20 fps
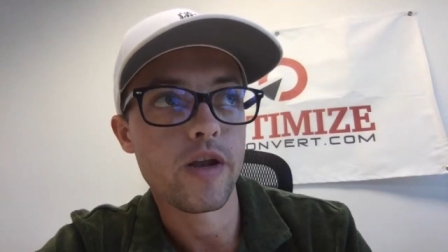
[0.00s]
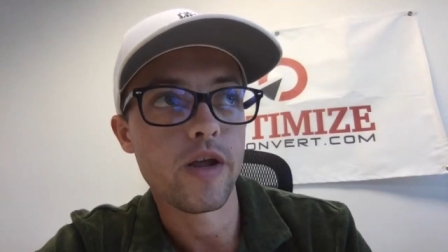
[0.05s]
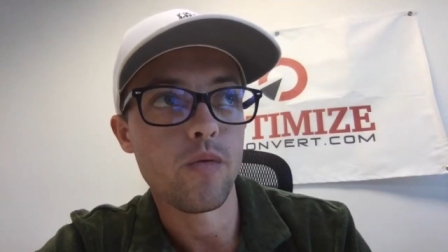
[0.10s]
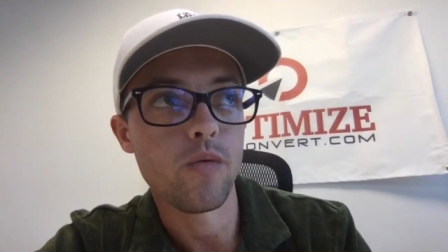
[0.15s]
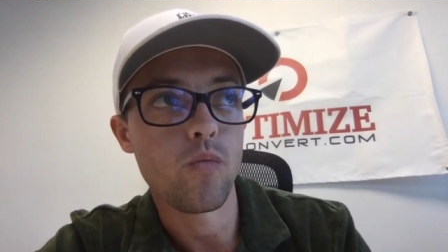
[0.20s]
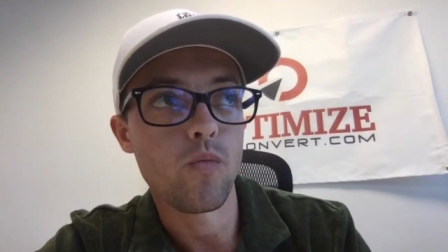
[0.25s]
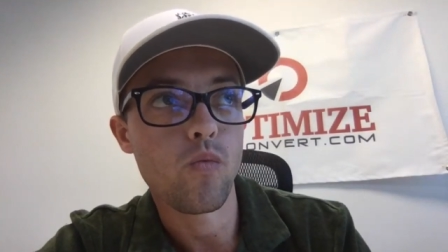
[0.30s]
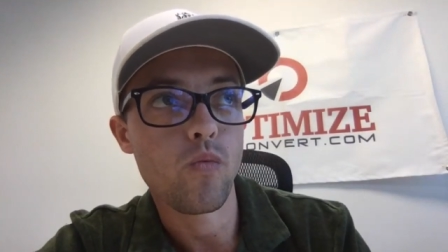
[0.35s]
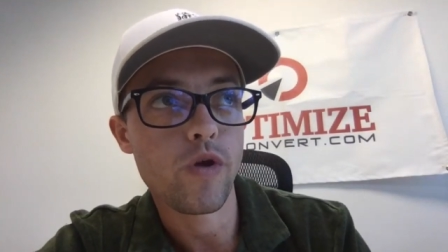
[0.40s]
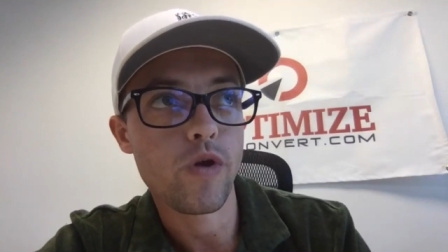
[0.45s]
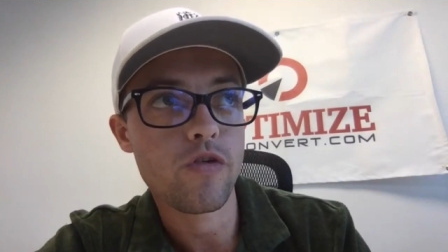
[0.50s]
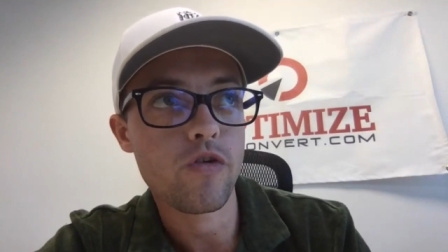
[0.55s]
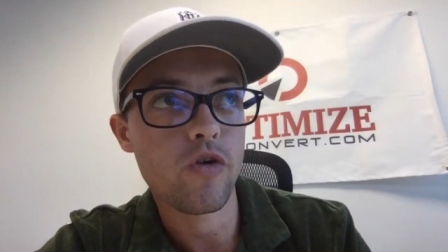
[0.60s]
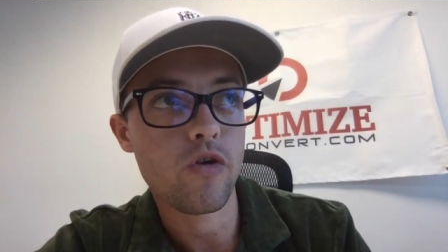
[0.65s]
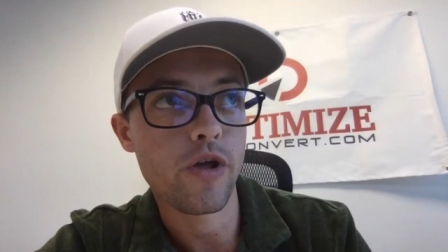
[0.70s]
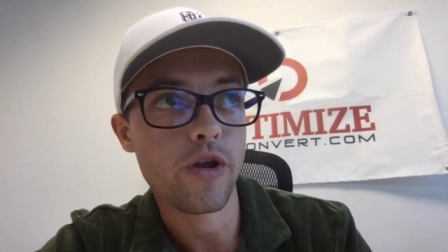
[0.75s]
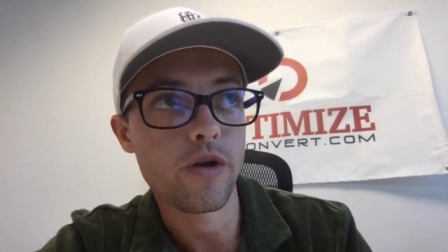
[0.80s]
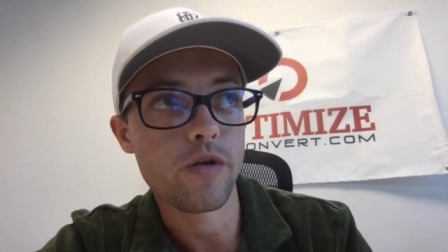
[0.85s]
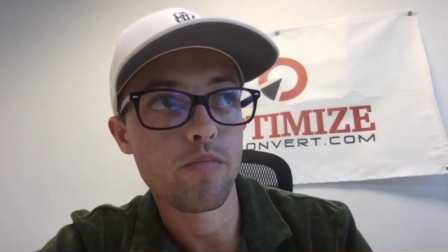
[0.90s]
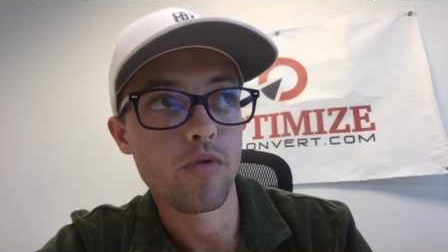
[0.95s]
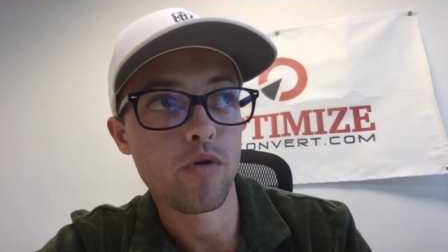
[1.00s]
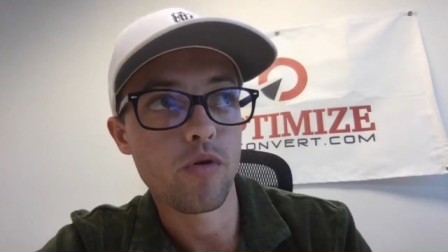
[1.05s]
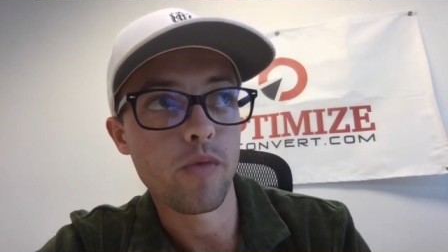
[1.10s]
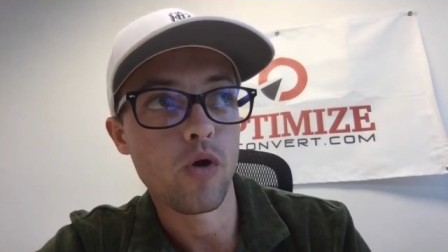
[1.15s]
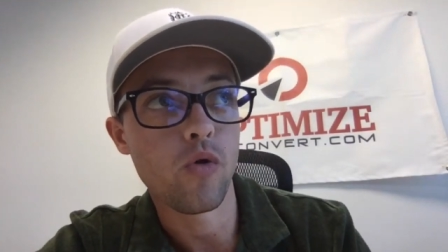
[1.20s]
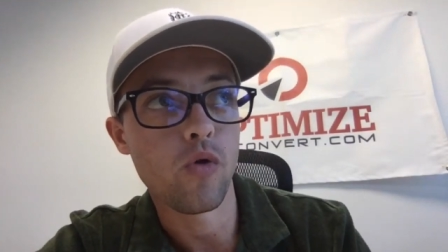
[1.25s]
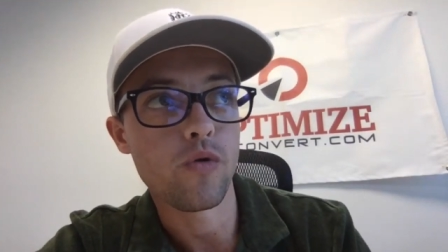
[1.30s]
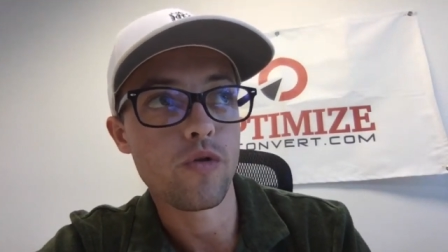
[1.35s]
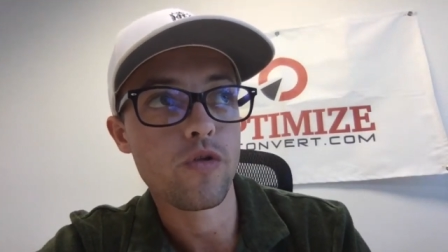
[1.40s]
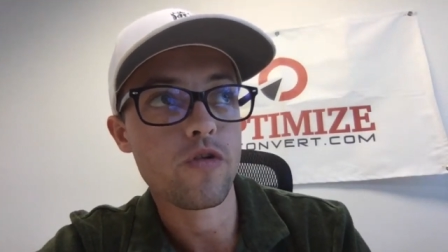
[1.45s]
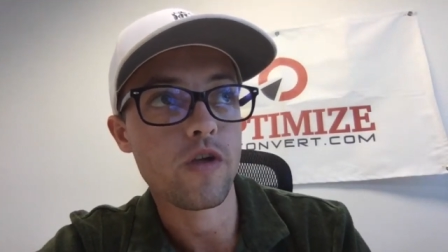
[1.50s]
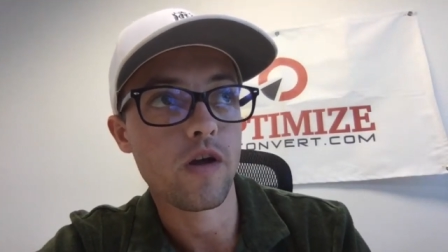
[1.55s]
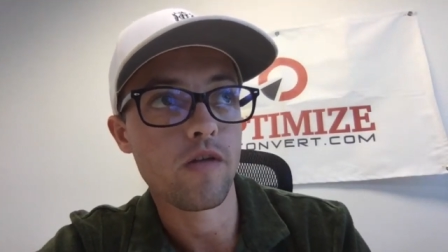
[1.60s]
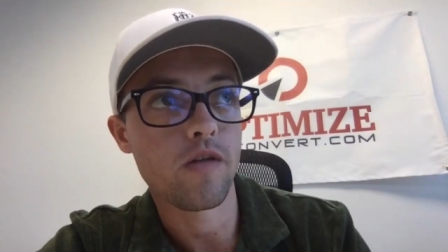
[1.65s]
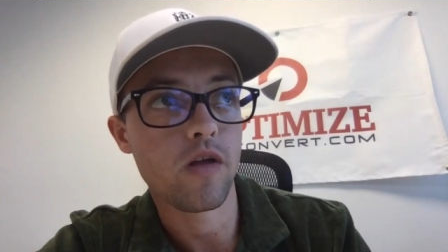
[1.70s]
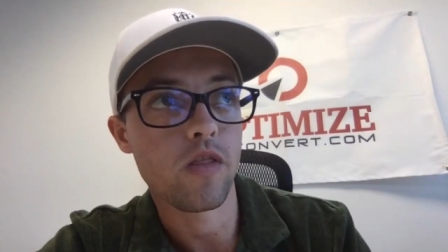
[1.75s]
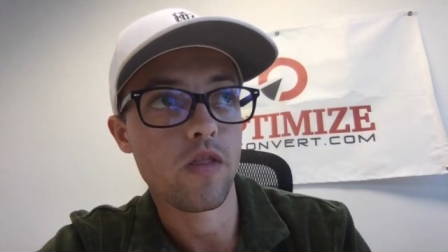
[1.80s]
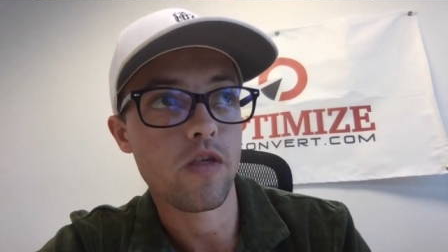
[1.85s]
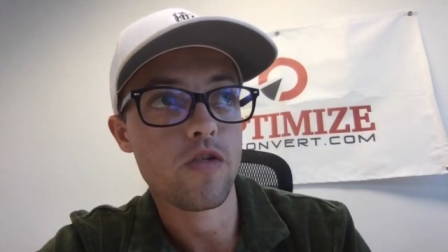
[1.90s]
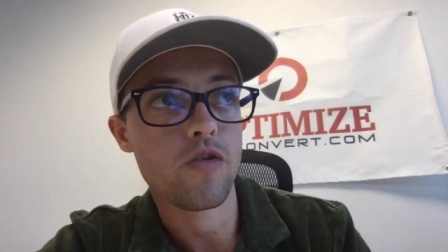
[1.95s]
And we started to promote stuff
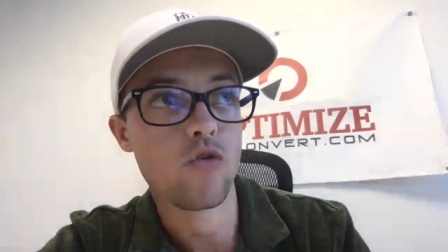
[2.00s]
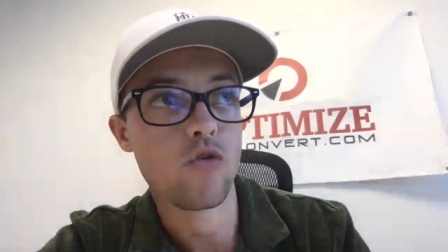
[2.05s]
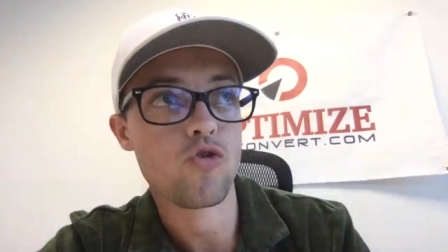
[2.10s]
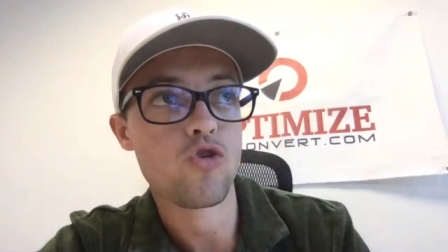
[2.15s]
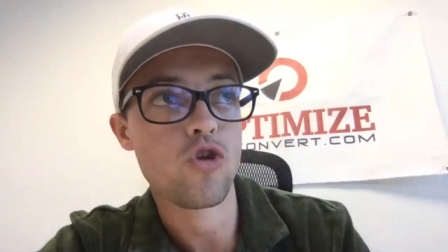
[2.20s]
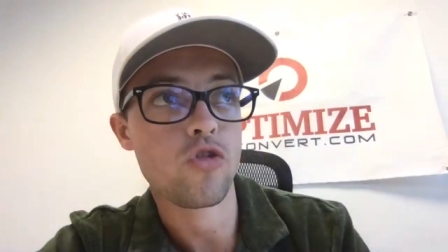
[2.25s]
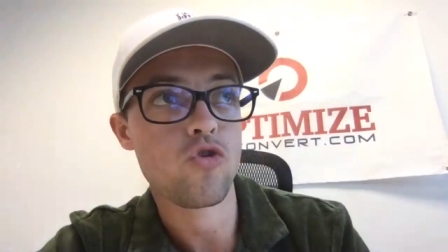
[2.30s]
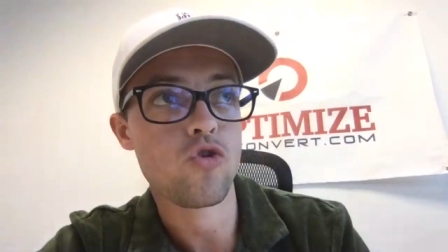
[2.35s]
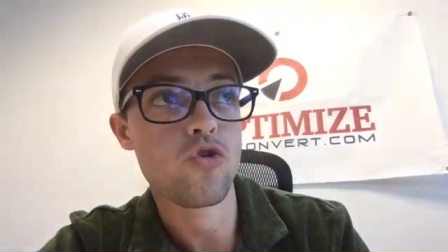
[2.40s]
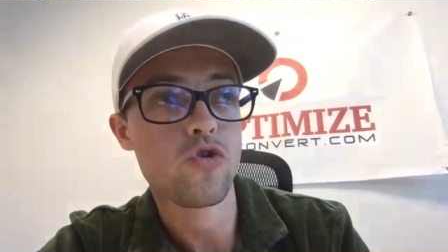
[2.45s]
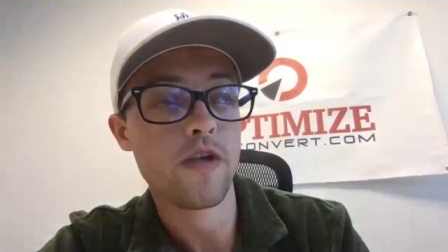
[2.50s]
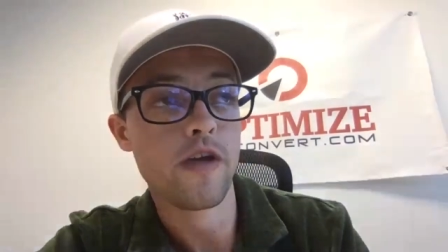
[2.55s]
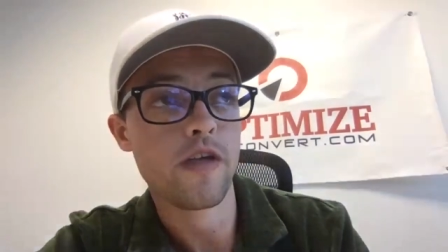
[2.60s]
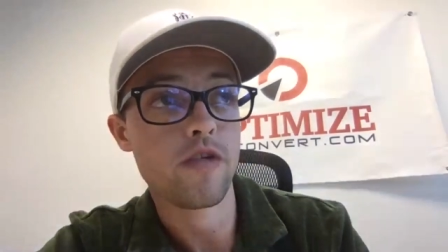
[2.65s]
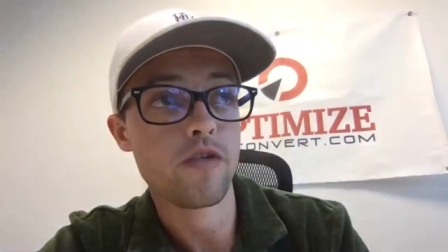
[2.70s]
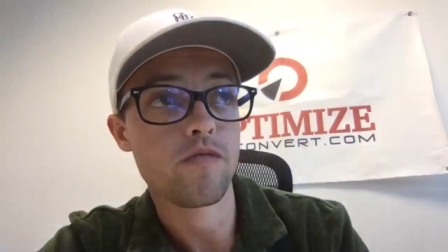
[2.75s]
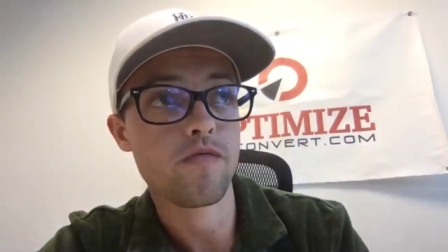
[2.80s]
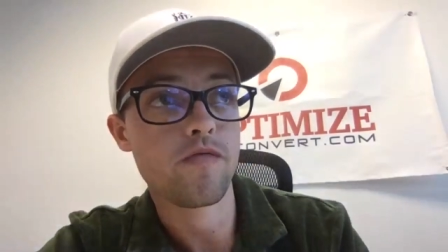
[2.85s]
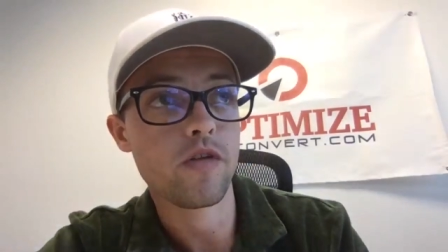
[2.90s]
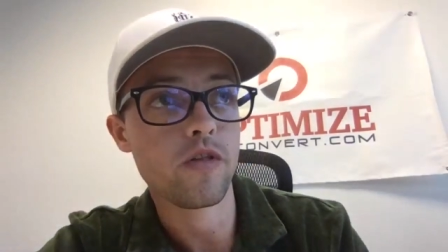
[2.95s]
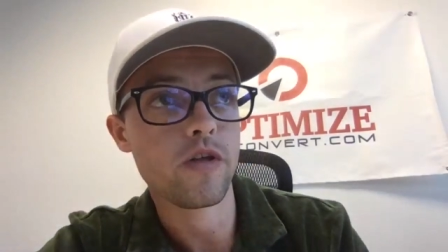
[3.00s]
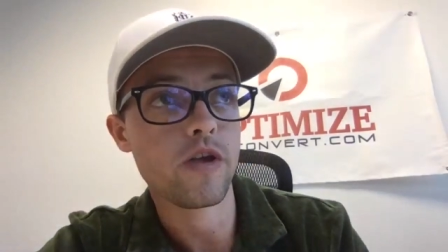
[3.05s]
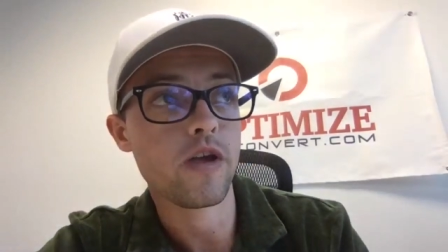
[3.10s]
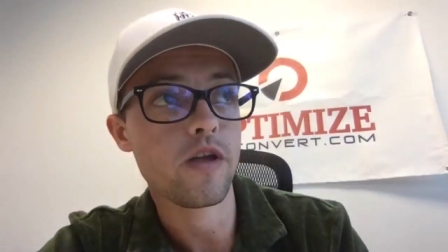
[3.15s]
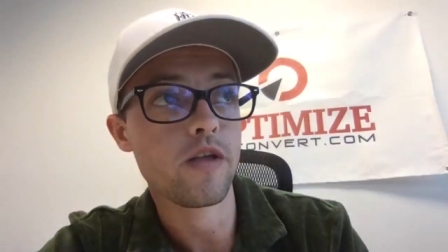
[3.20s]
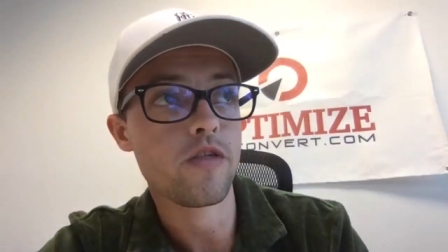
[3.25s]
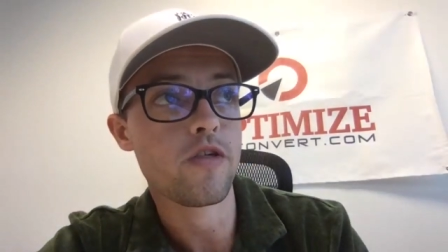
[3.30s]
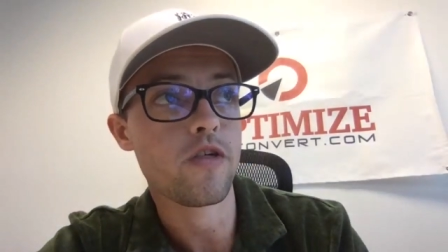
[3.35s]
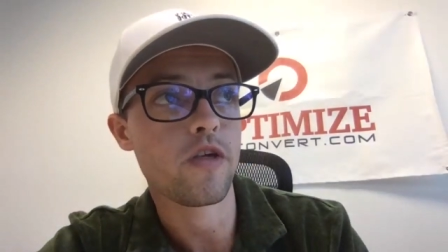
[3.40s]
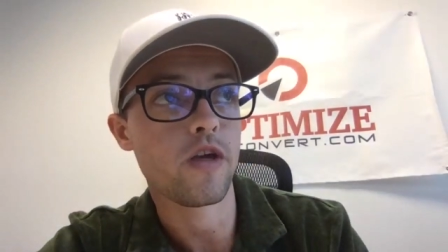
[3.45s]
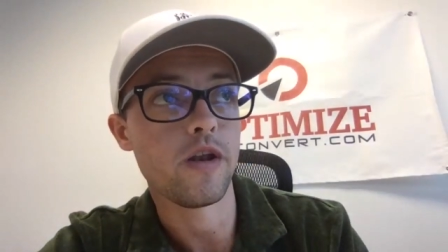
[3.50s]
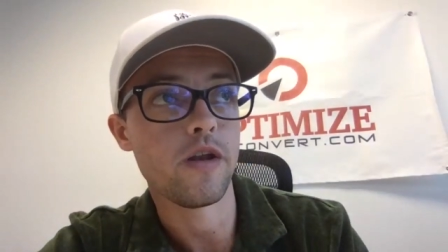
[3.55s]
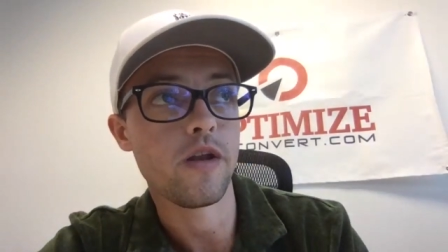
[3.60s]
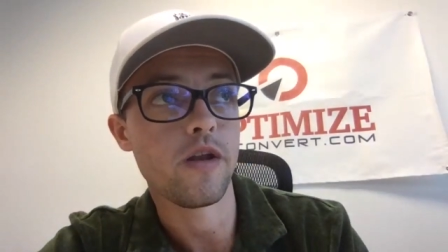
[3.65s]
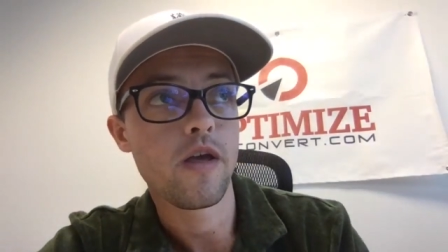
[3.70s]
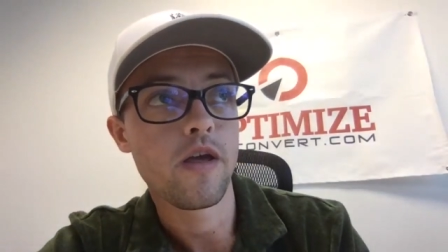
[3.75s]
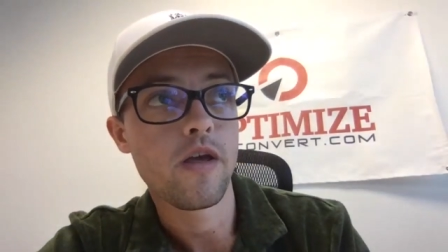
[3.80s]
on the search engines as affiliates and